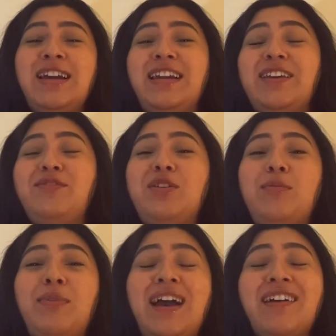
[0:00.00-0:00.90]
And if you're
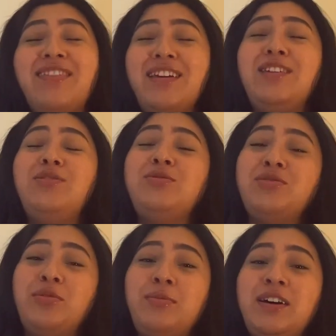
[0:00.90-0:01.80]
back, thank you
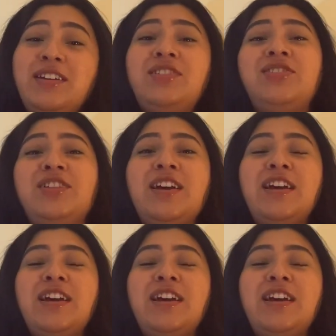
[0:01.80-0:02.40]
so much.